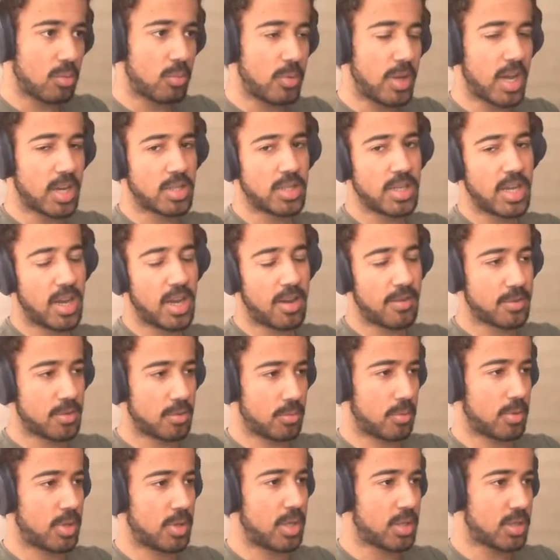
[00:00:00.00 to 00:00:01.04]
We actually have
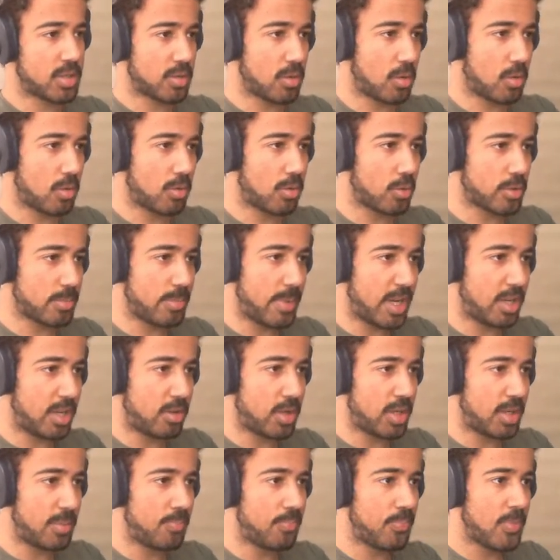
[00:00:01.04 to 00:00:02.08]
to install those
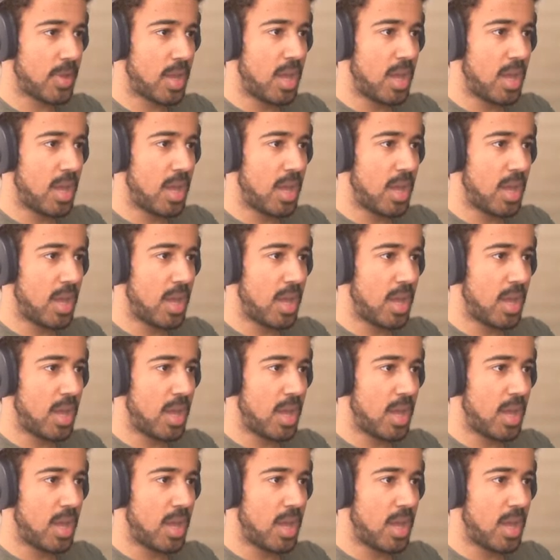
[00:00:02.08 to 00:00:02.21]
manually,